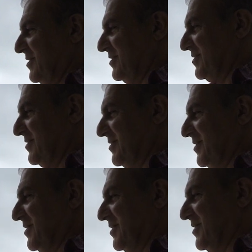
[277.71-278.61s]
They come
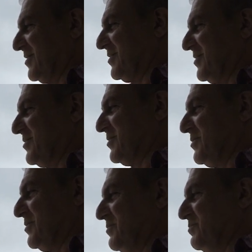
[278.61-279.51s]
to me because they
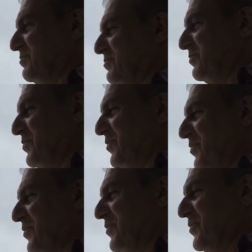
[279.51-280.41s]
pair up to
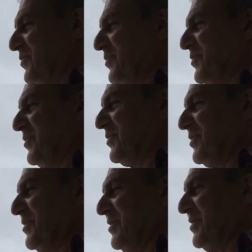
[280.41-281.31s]
me actually. They,
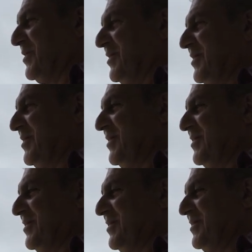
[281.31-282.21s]

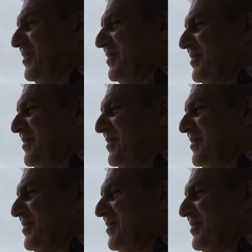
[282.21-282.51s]
if it's a